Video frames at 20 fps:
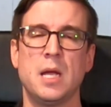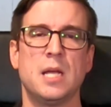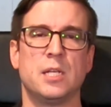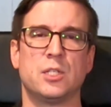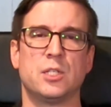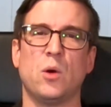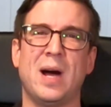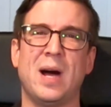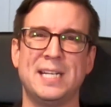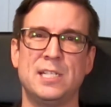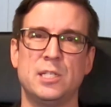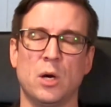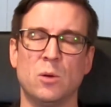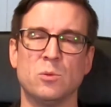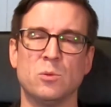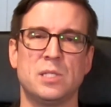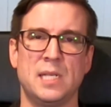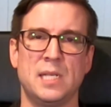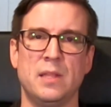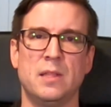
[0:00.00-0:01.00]
so I
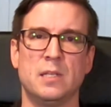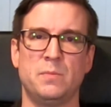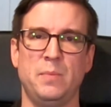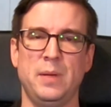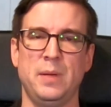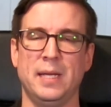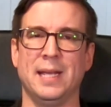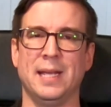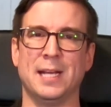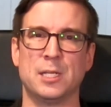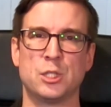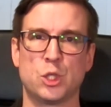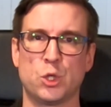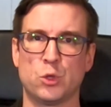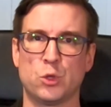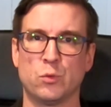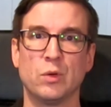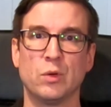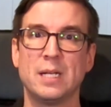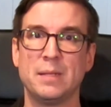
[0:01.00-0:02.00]
don't see this being
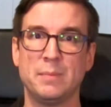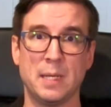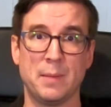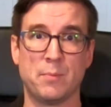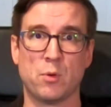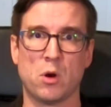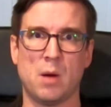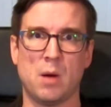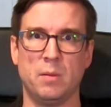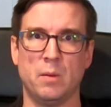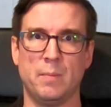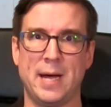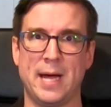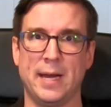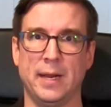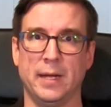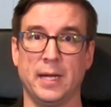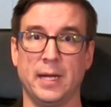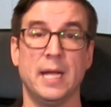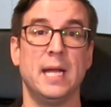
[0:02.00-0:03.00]
extremely
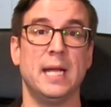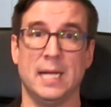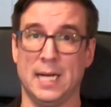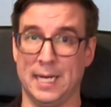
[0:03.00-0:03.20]
problematic.